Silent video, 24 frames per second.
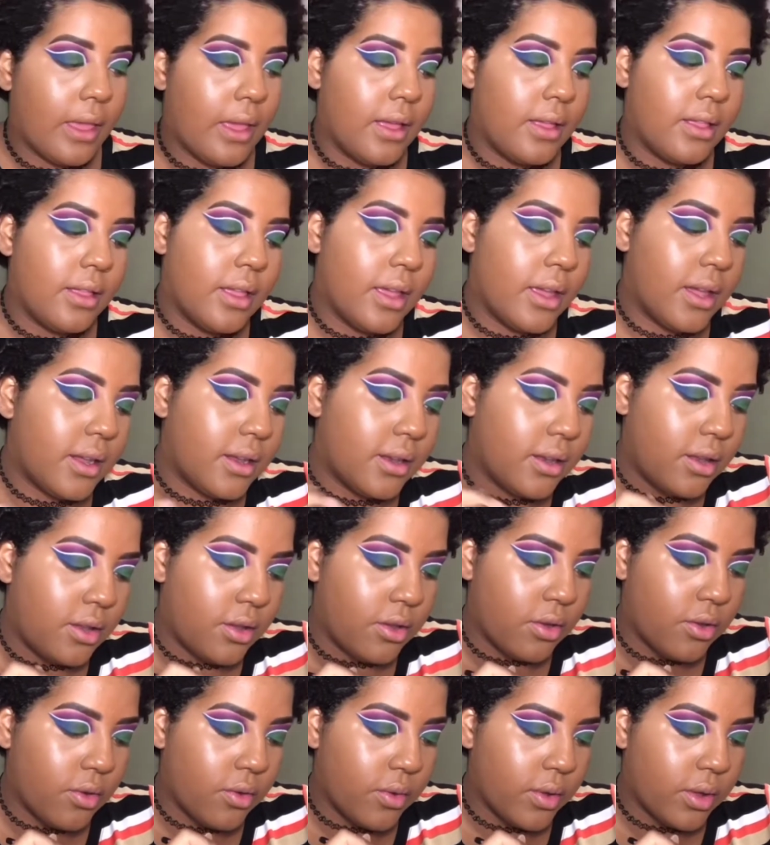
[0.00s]
And then
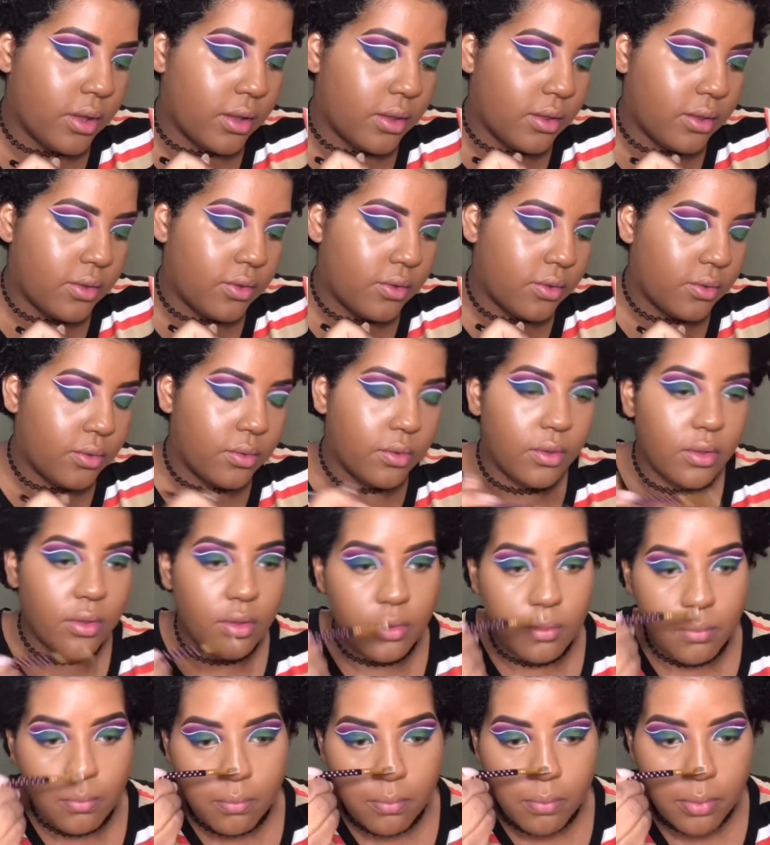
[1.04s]
you're going to
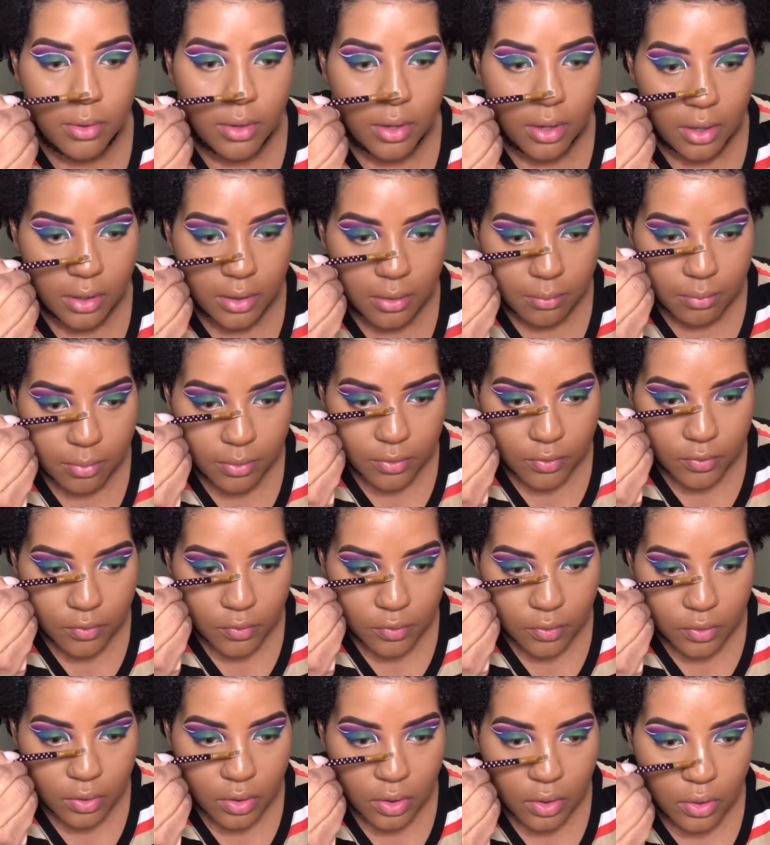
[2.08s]
put it on the bridge
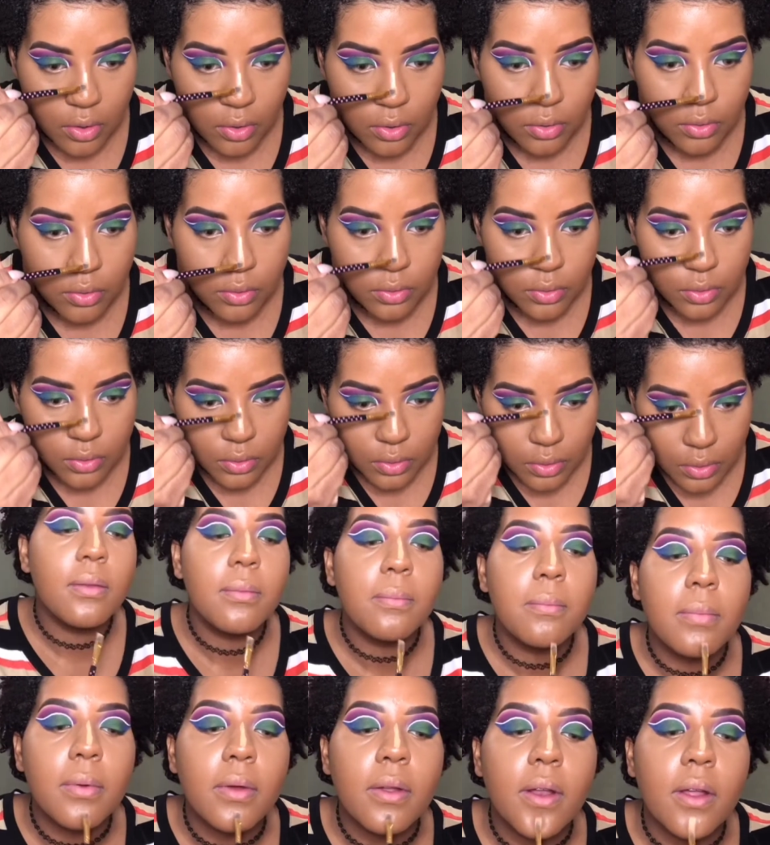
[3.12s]
of your nose,
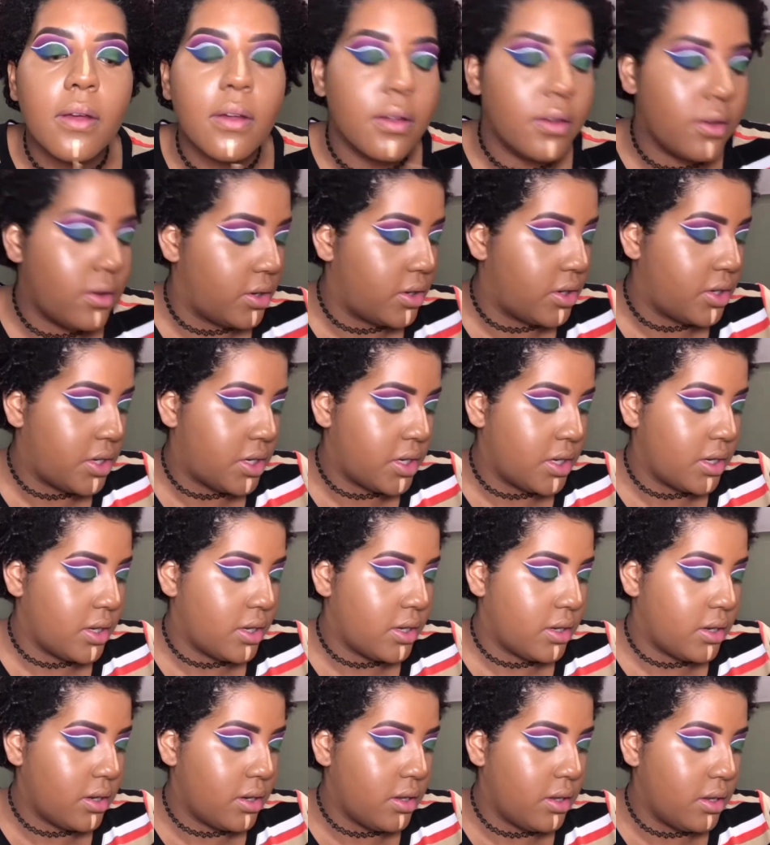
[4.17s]
put it on your
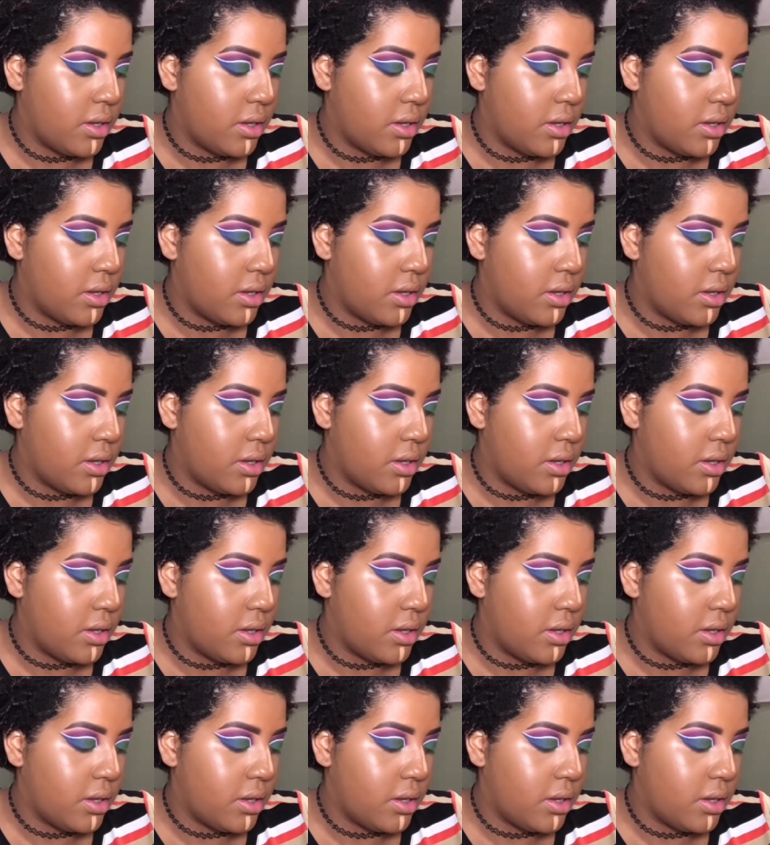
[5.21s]
chin,